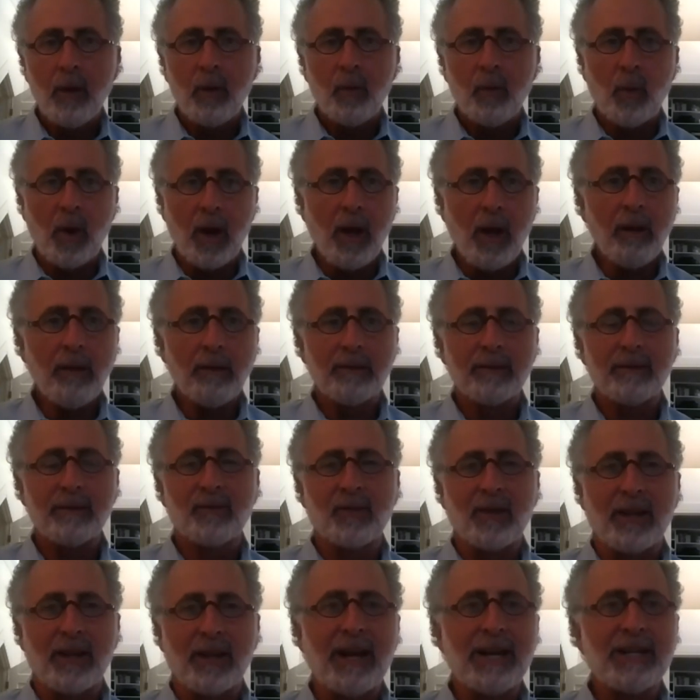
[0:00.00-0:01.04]
Well, in
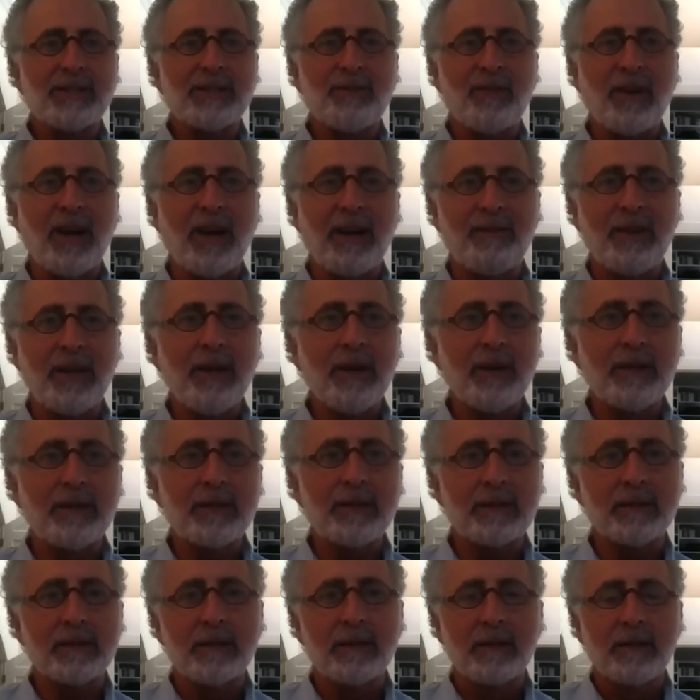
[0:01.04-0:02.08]
the last 5
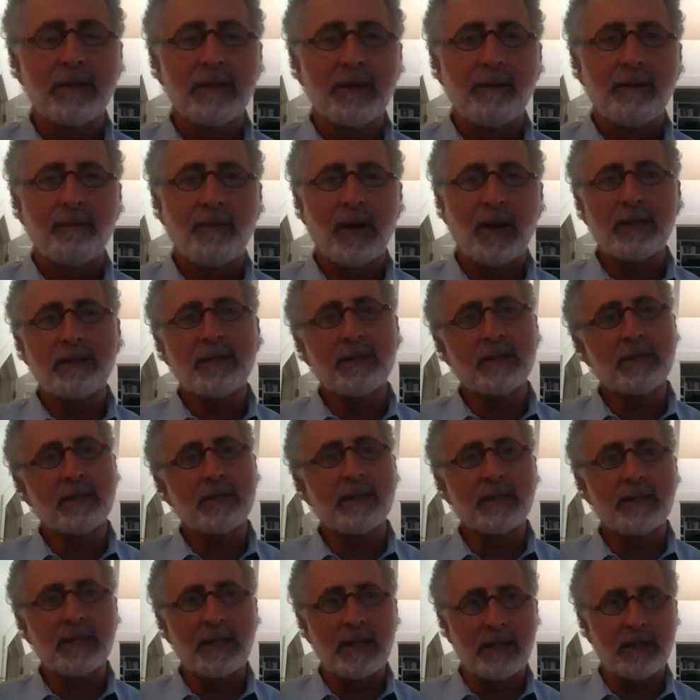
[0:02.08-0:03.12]
years, Francis
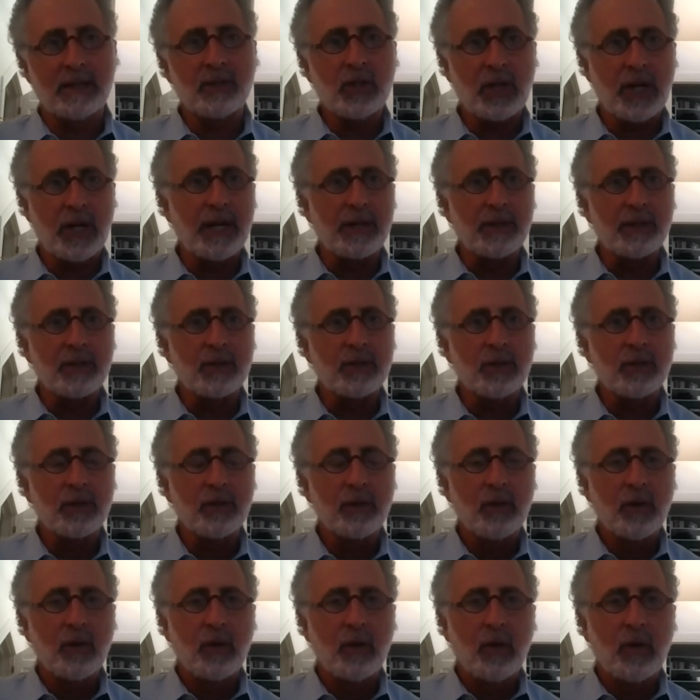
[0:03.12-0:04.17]
has seen a change,
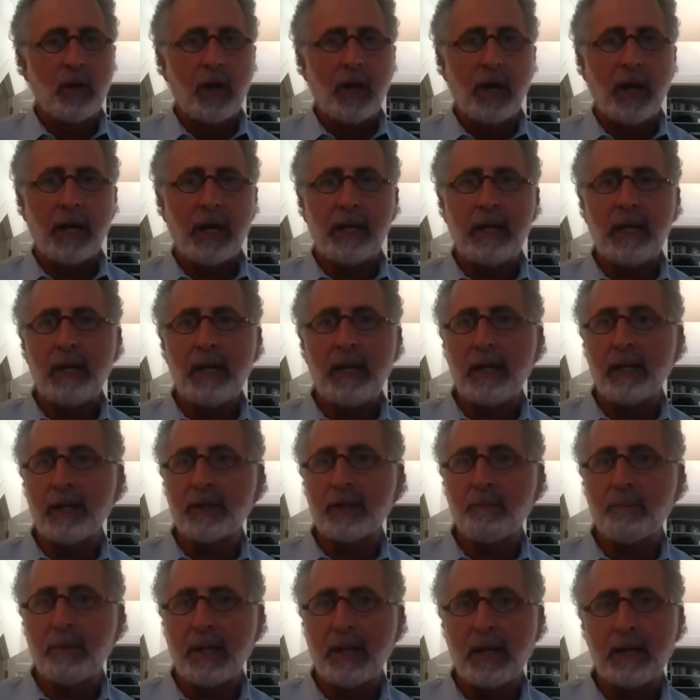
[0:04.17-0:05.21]
and he has
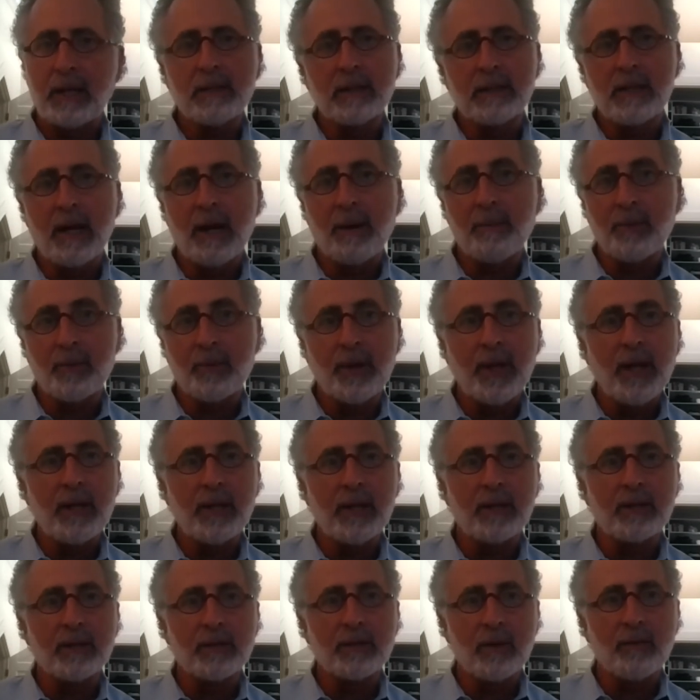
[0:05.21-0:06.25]
planted
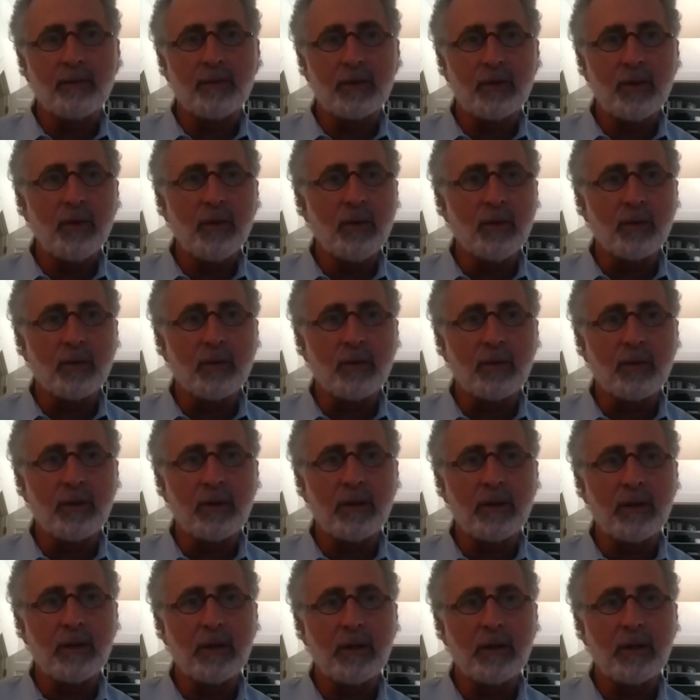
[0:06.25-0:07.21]
Cabernet Sauvignon in